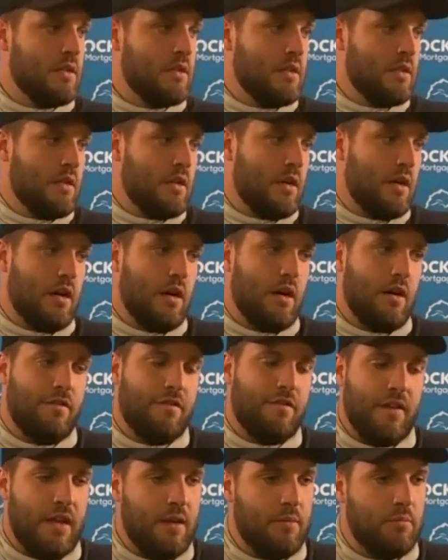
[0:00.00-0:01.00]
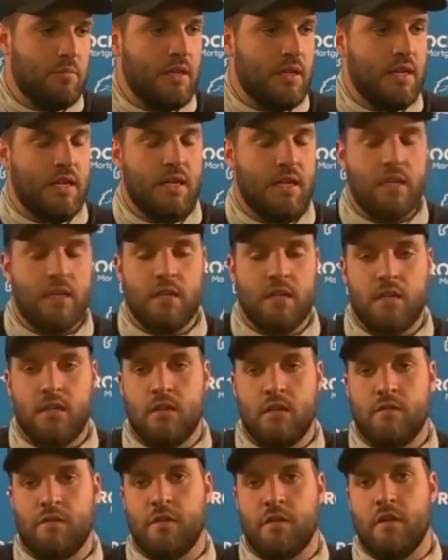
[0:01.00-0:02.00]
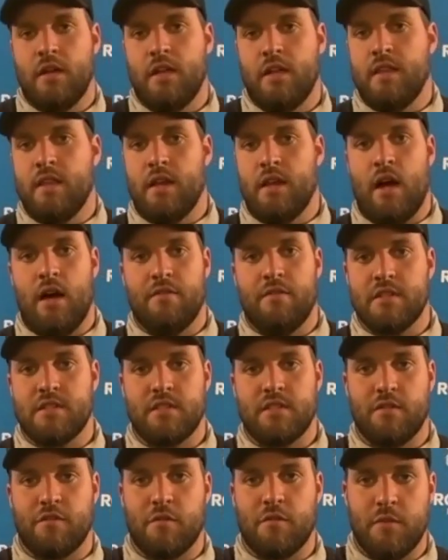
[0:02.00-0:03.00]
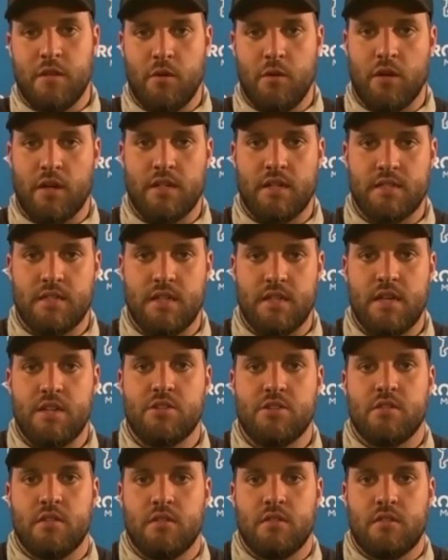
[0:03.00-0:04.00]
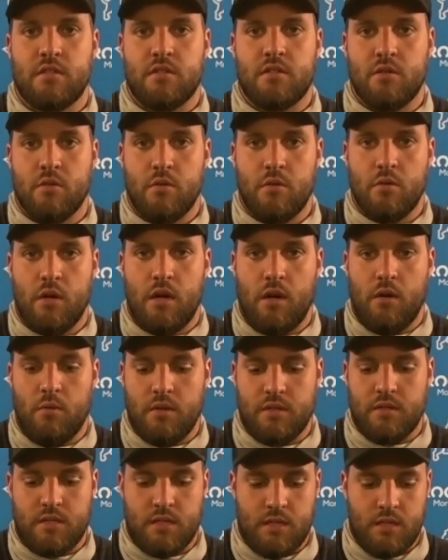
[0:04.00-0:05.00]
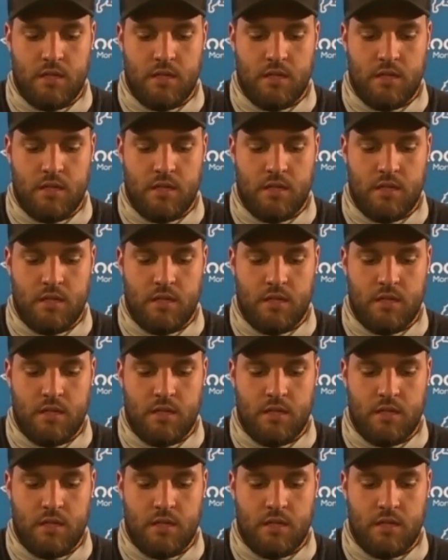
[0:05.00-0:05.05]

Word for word: uh, family, from, and then obviously from the organization to uh, want to